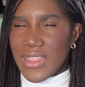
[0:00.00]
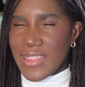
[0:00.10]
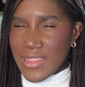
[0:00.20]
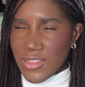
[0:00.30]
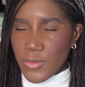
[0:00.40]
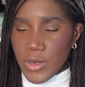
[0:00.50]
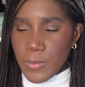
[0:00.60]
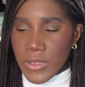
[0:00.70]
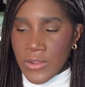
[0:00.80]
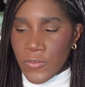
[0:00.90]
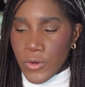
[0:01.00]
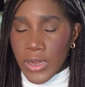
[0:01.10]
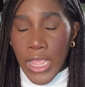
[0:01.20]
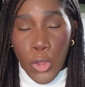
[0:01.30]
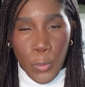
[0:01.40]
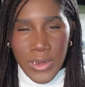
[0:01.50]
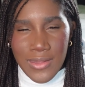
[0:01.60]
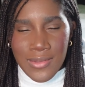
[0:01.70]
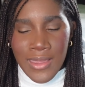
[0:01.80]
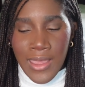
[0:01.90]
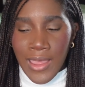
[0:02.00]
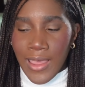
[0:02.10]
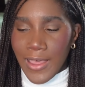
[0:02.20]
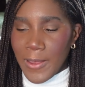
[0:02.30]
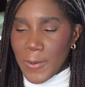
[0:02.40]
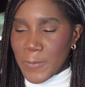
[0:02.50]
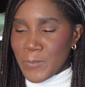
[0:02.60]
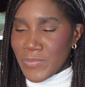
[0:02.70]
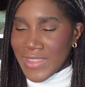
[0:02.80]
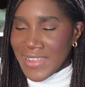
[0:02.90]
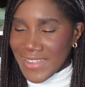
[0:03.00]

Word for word: I think that's the word I'm looking for. I hope it is.